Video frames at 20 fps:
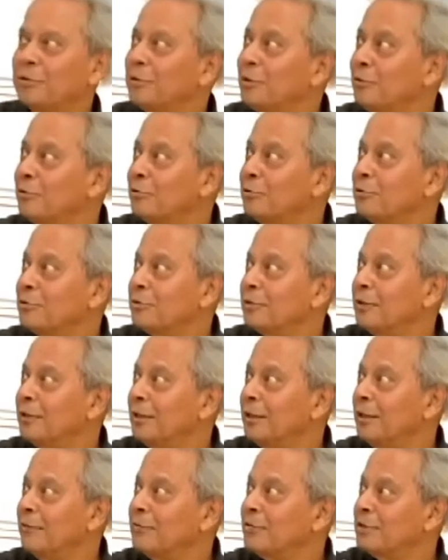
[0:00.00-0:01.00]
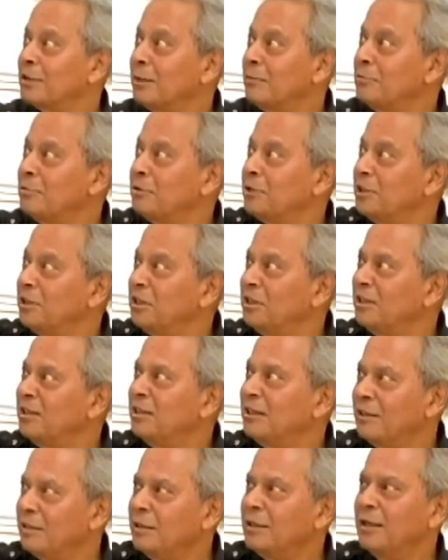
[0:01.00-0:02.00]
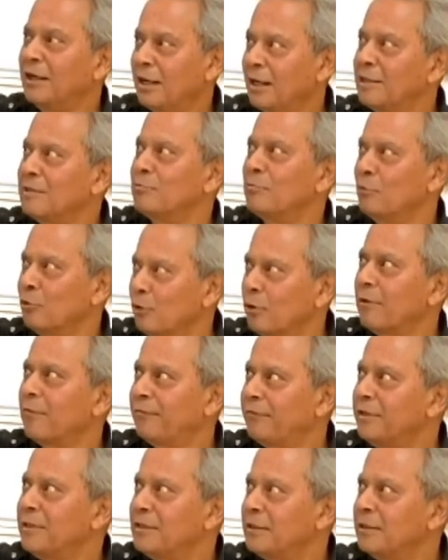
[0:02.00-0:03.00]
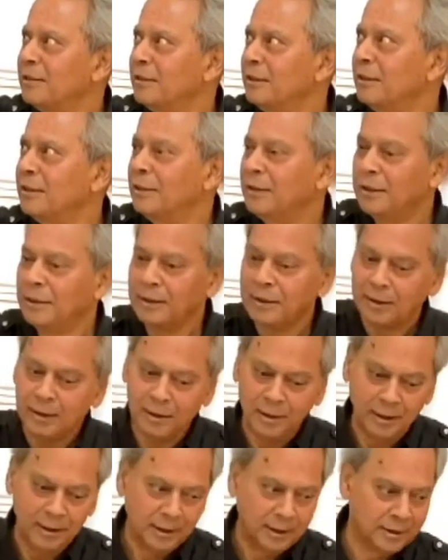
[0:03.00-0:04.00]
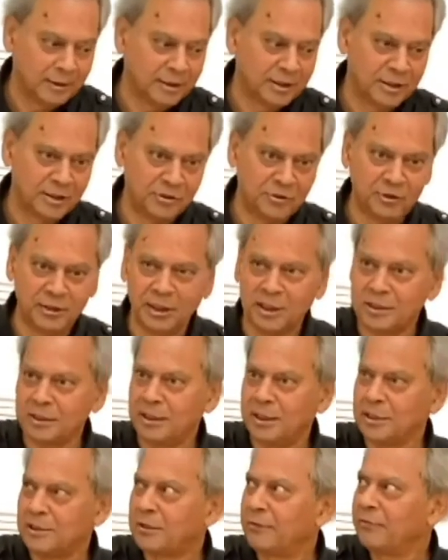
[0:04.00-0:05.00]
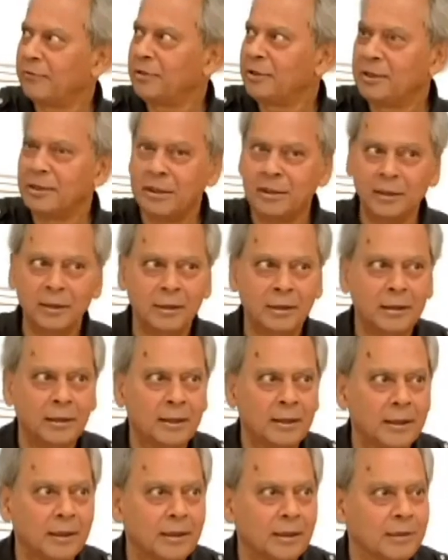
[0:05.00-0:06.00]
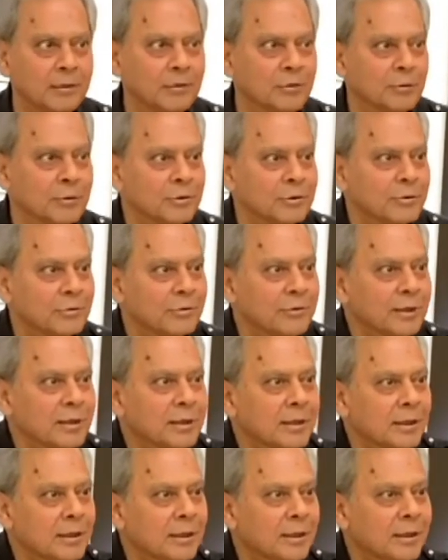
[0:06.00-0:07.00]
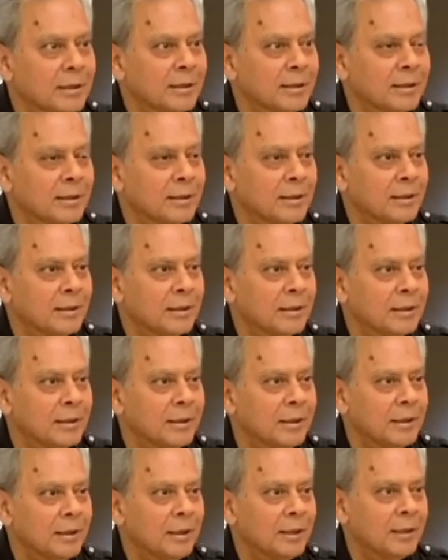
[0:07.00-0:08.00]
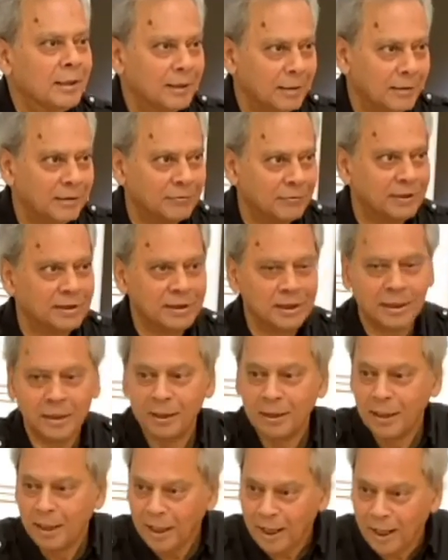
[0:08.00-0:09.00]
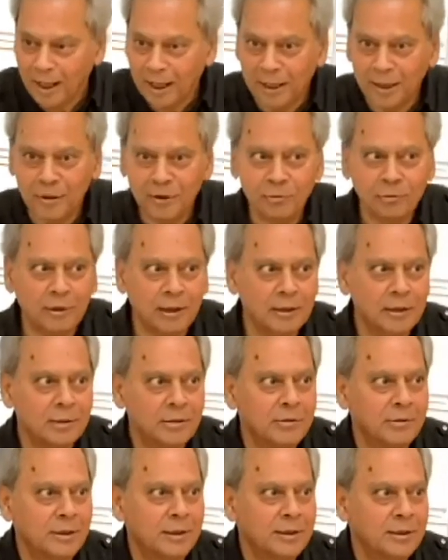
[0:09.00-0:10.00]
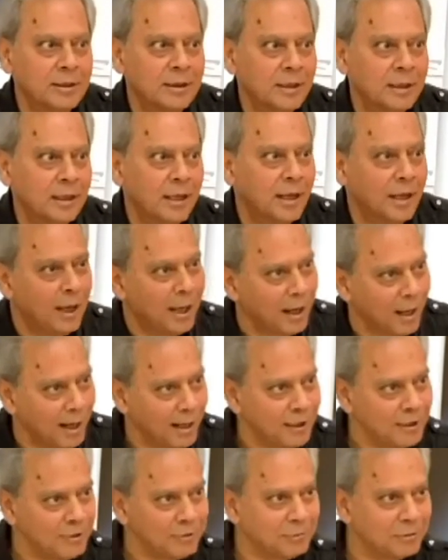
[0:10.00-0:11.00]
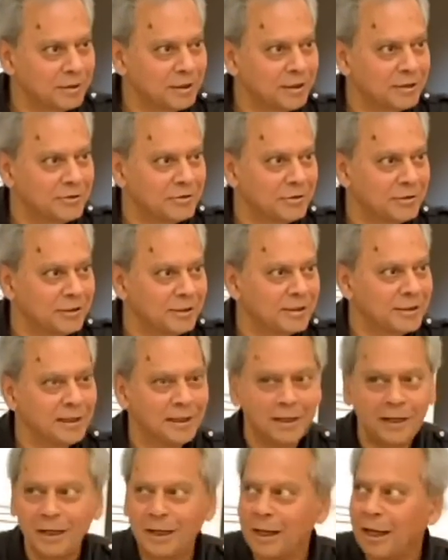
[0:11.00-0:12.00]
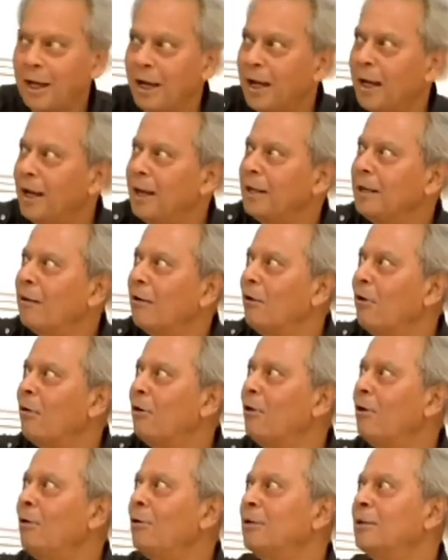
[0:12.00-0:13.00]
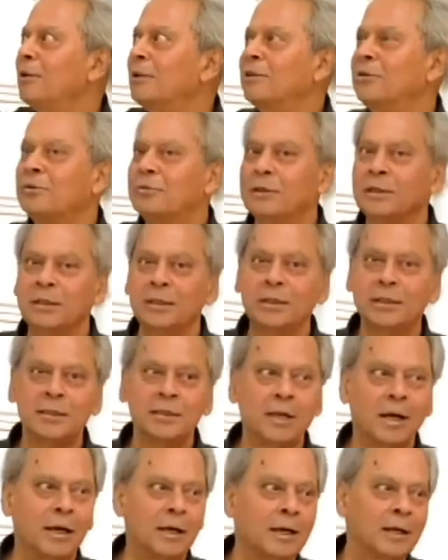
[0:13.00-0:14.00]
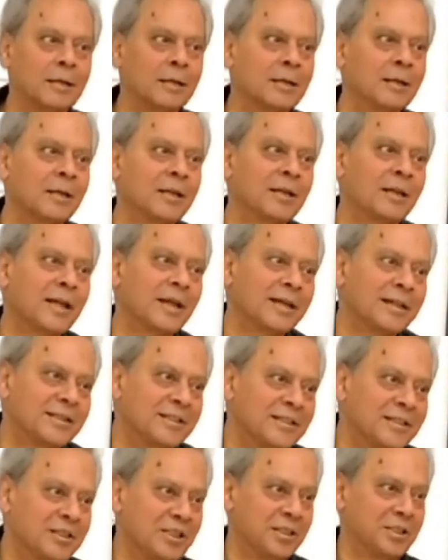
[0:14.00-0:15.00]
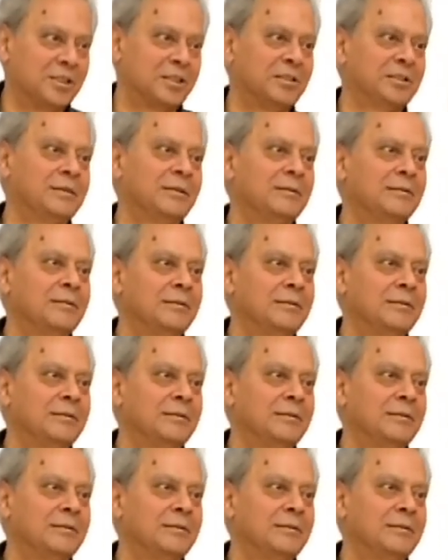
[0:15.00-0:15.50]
Through the roots. If some tree has more of it, this tree has less of it, it goes through here. One second. And to other trees. And to other trees. And all the trees are connected.